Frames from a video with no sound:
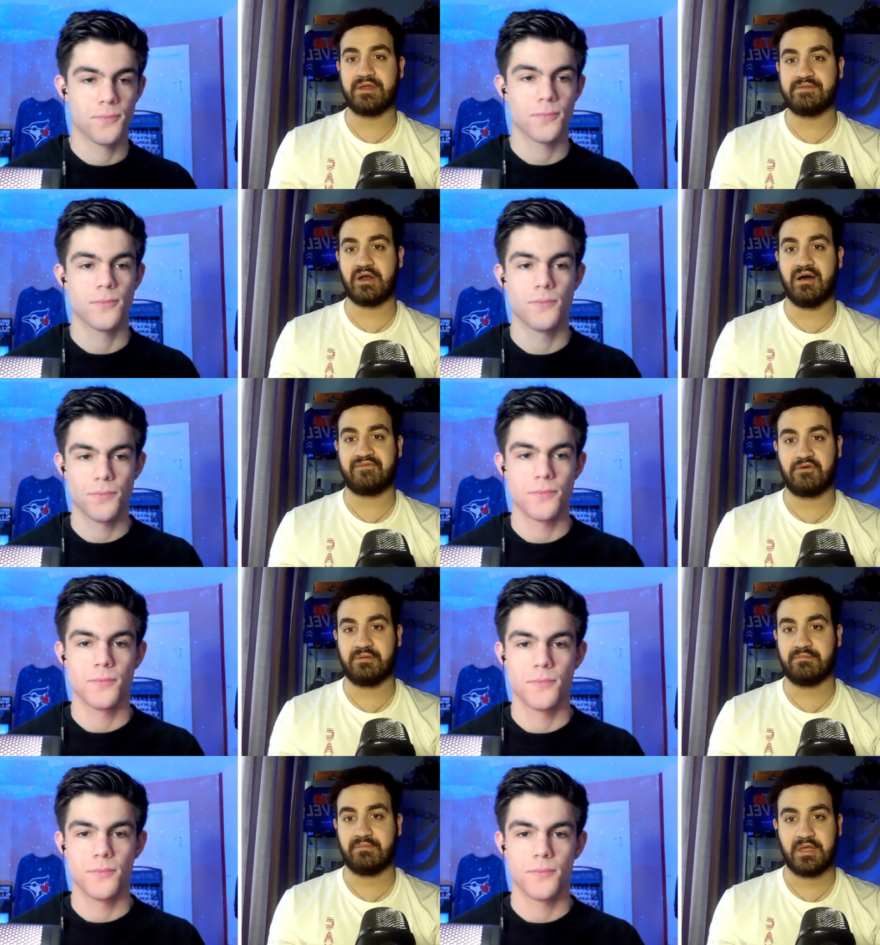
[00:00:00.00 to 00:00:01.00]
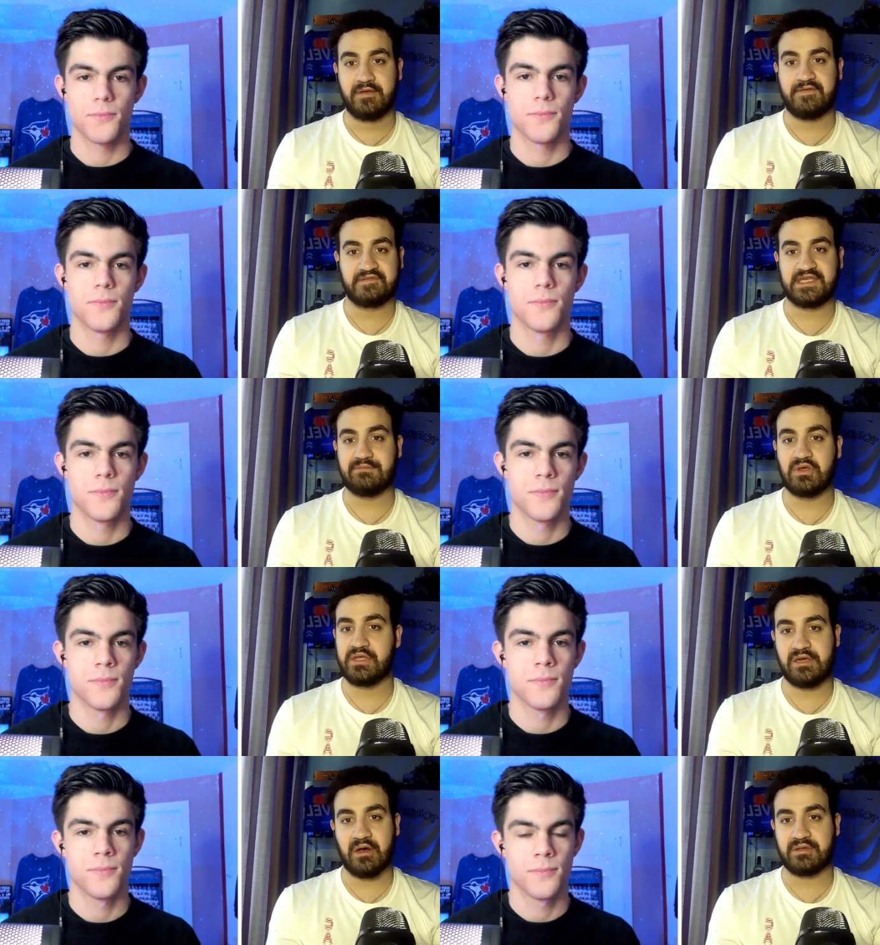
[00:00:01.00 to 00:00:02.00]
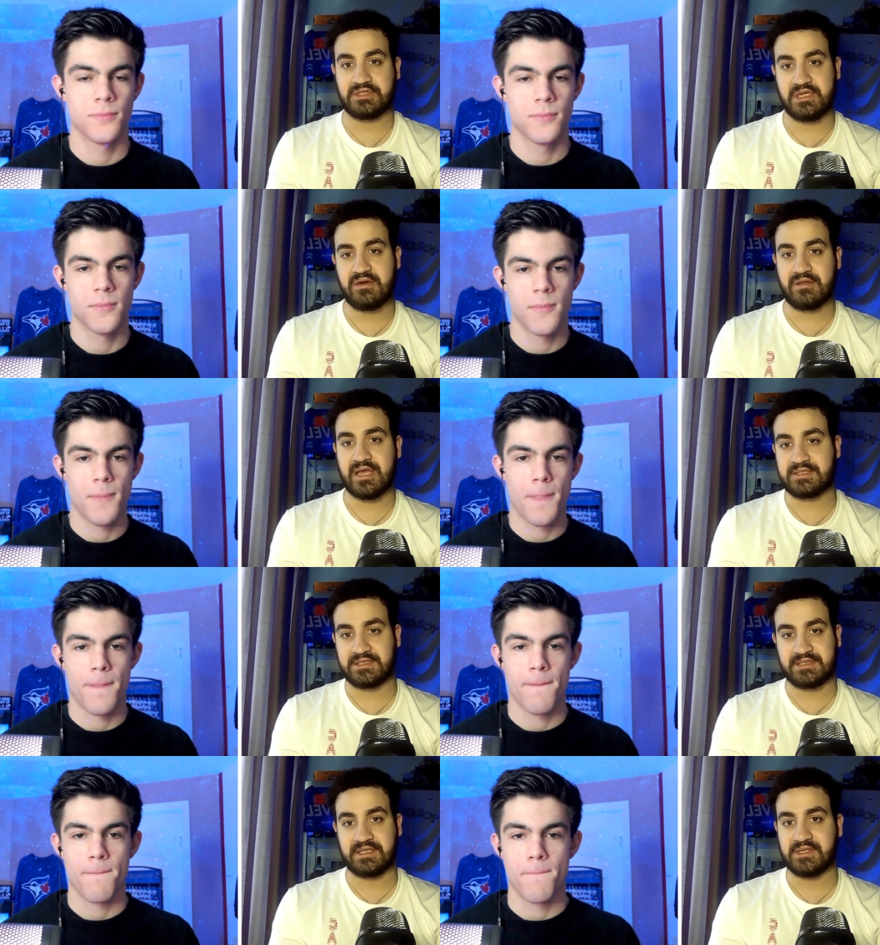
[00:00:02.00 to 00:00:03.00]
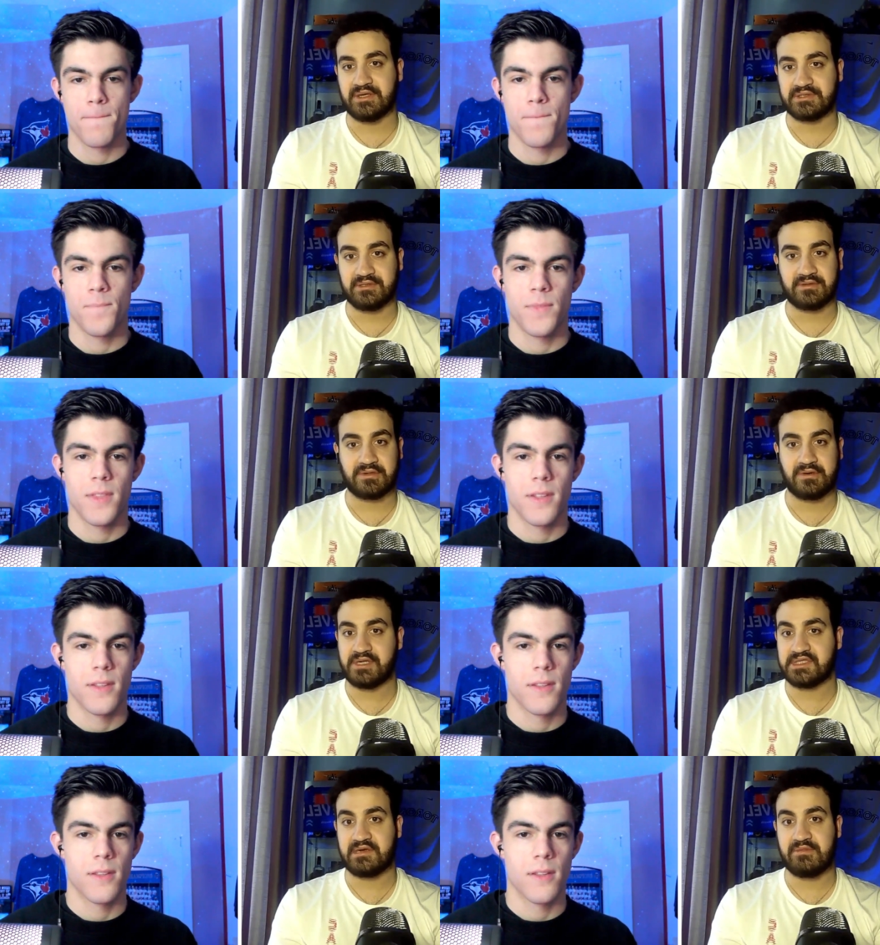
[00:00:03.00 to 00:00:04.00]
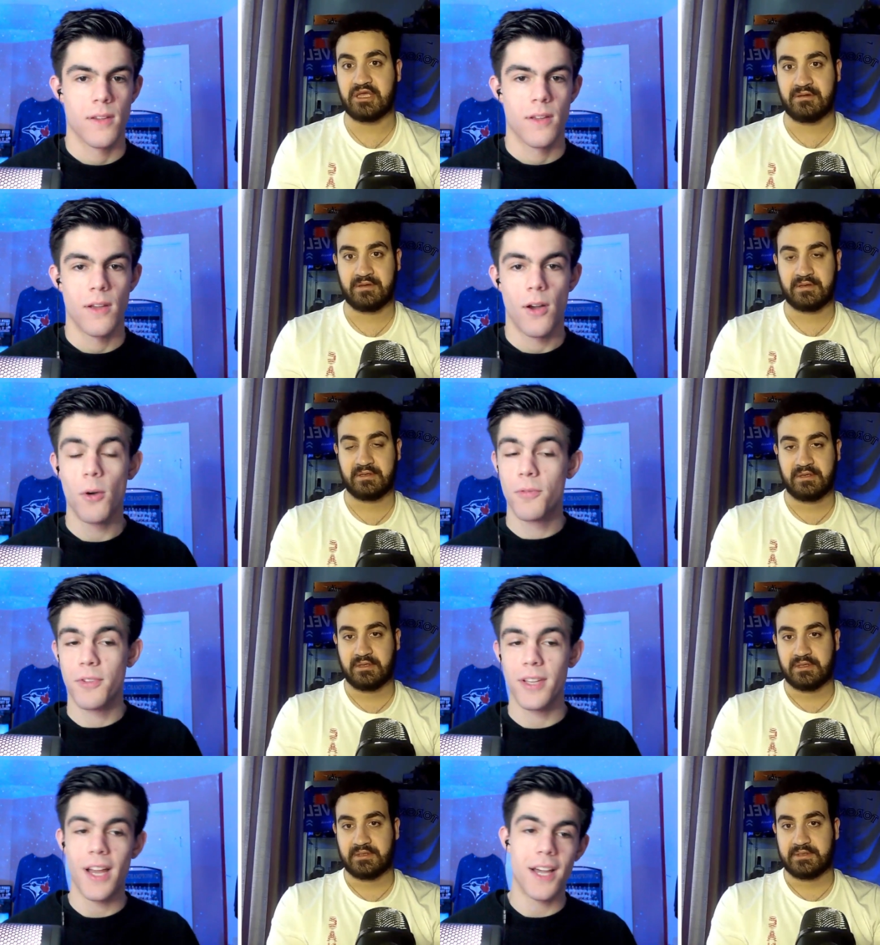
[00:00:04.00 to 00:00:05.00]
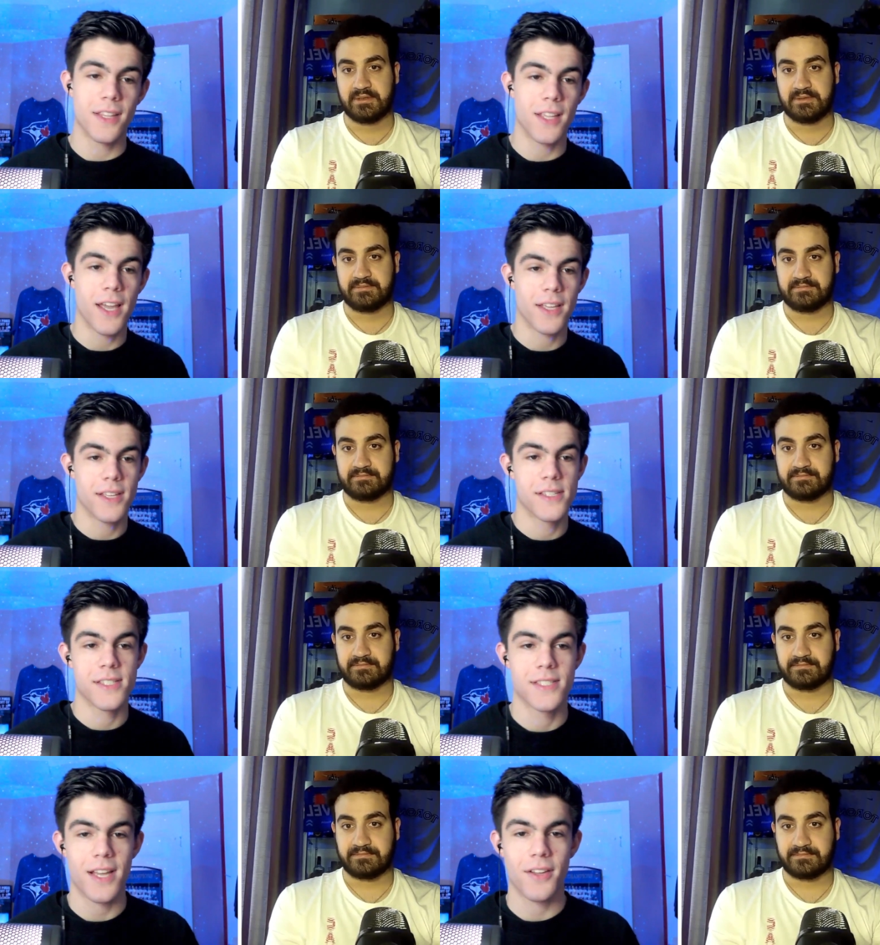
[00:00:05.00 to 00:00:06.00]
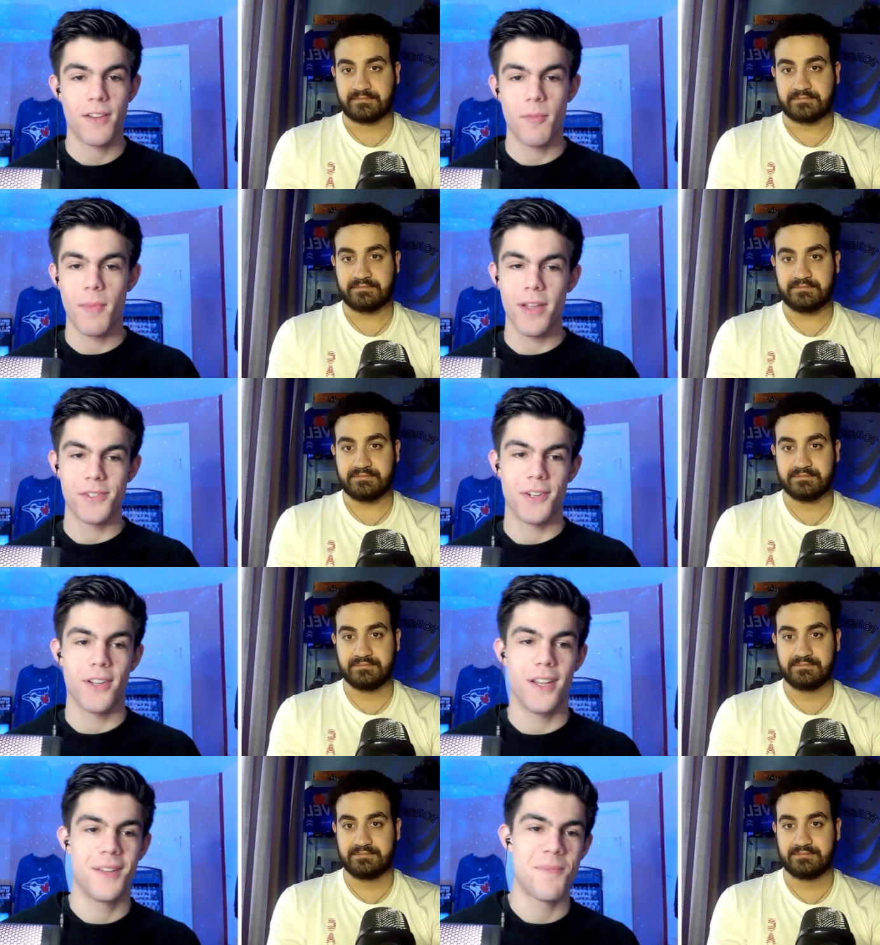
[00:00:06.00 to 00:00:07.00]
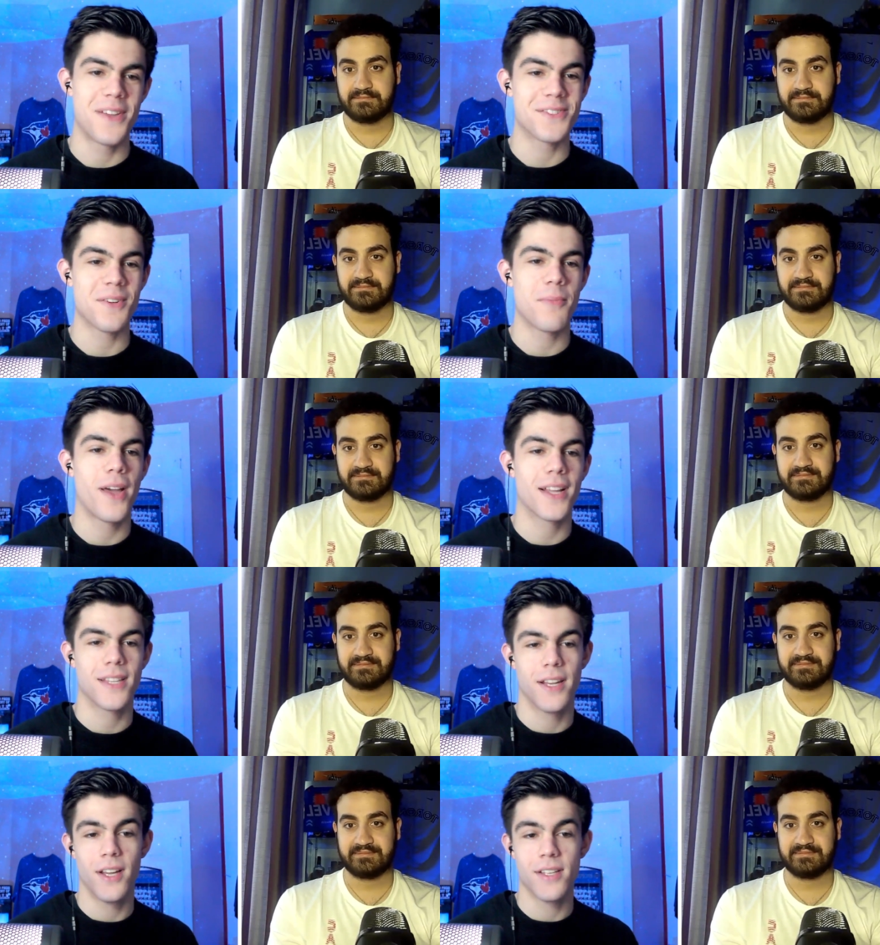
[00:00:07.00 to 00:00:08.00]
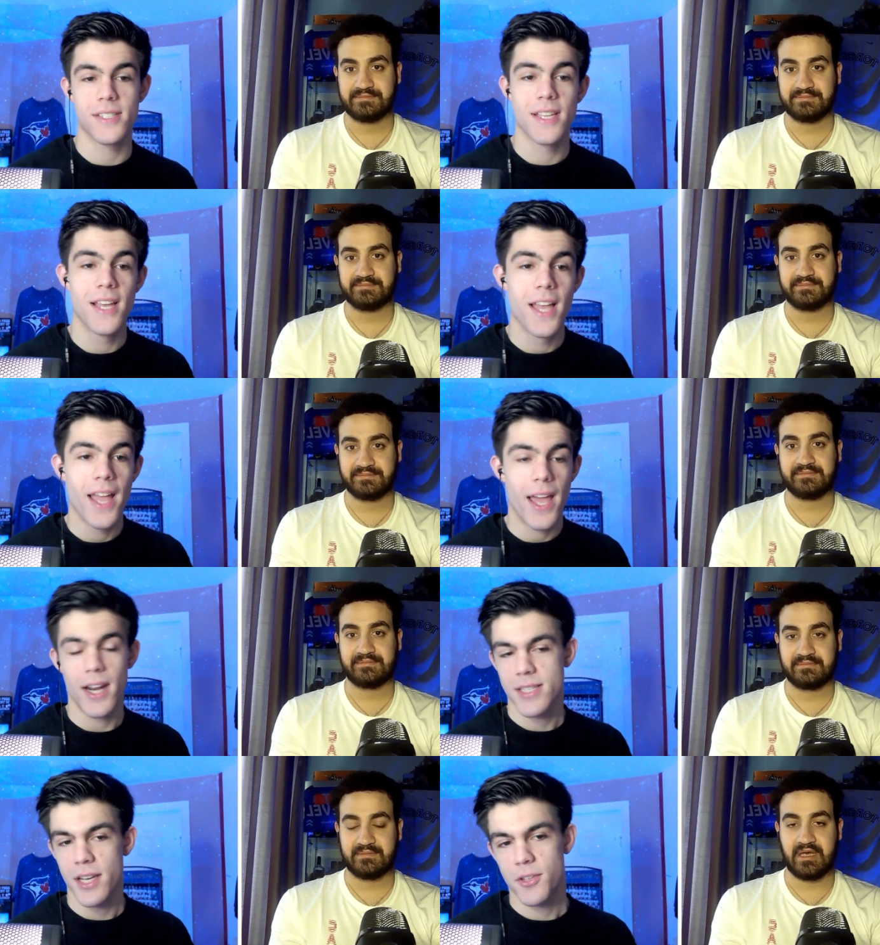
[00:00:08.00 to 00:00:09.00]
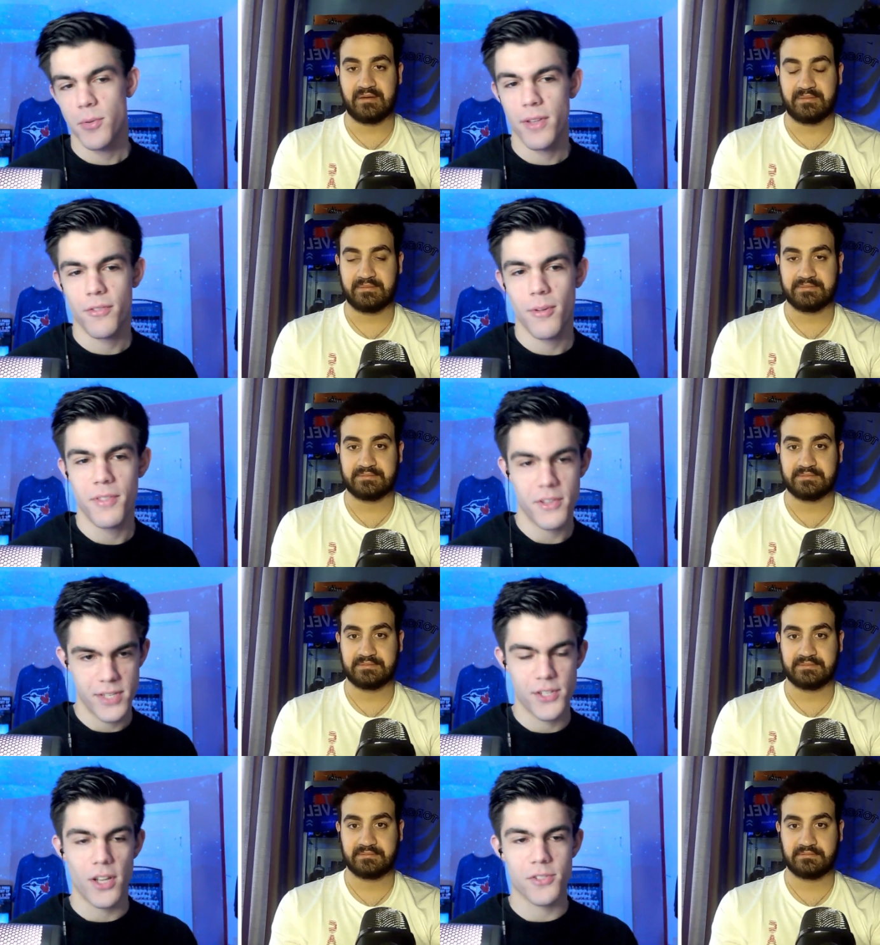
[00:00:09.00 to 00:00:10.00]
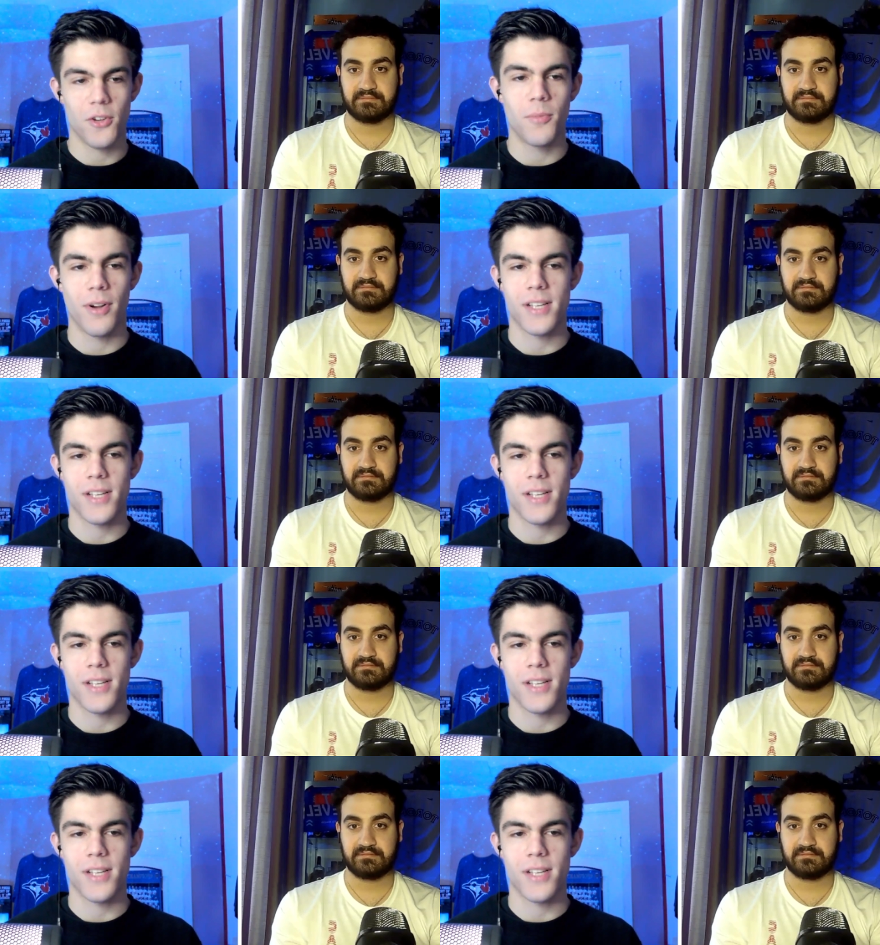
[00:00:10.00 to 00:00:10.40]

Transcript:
Speaker 1: even offer him fifteen million dollars a year. That's that's also crazy to me.
Speaker 2: Hopefully not the Yankees, because that could have a major uh, major impact on us. And I saw a tweet yeah. from I think you said Josh Goldberg.